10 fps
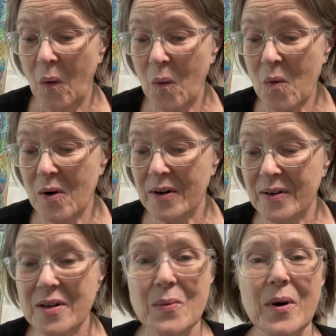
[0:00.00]

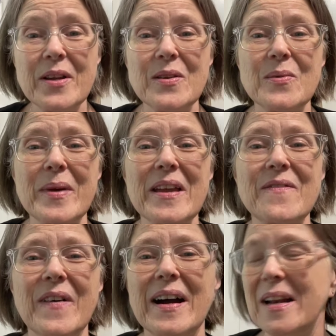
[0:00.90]
or what you
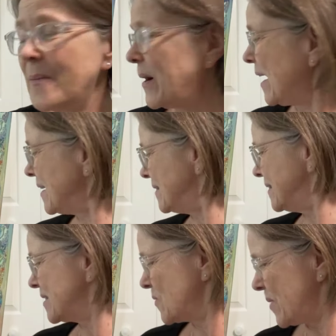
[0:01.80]
may find up. Hi,
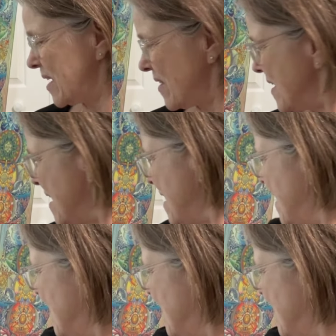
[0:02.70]
Elizabeth.